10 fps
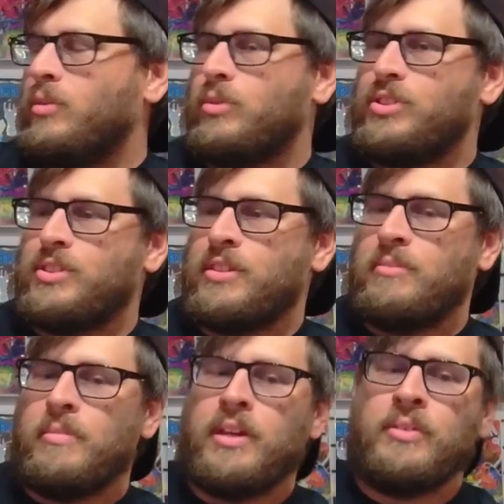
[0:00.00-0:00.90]
Which is in the
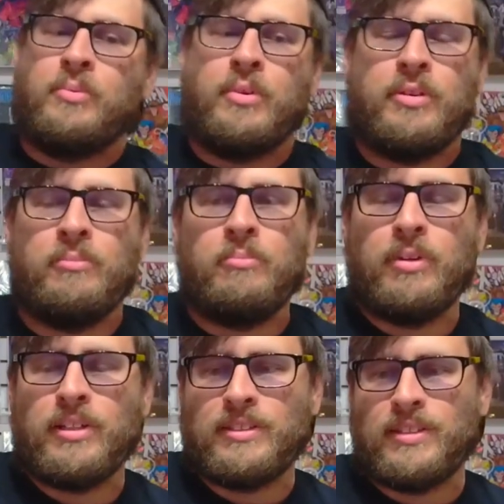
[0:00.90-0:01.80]
main one.
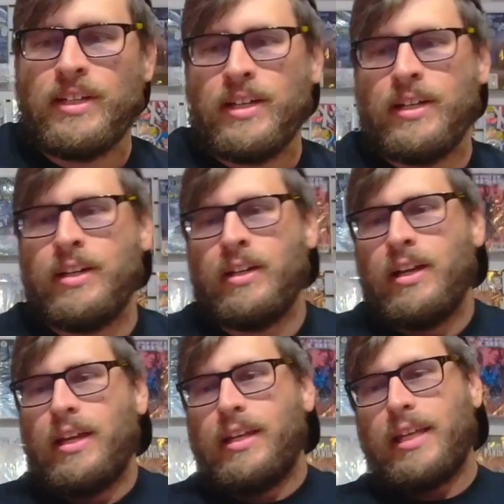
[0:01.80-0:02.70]
But,
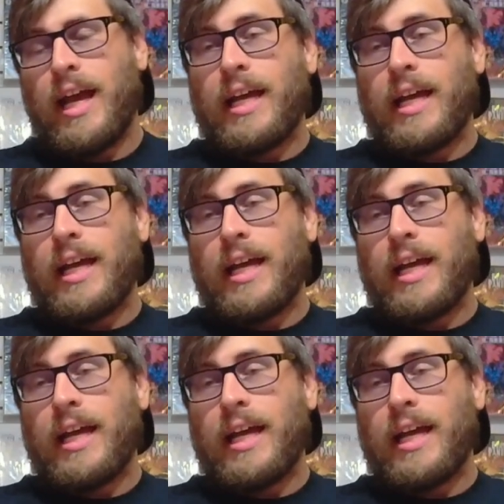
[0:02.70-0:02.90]
yeah,